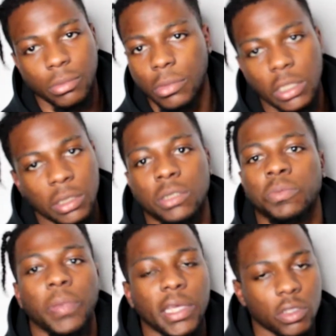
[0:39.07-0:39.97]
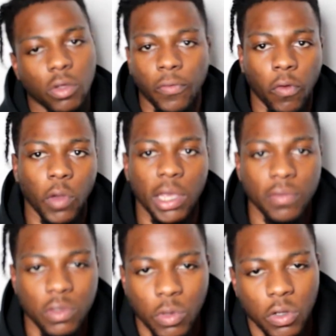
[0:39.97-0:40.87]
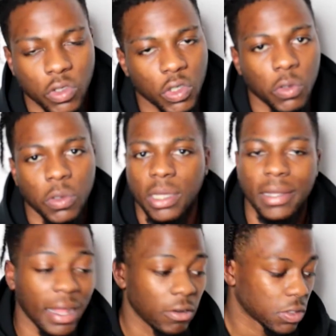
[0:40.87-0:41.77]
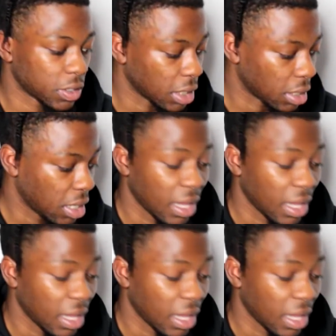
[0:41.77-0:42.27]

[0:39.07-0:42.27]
is based off a wave as well, so that looks sick.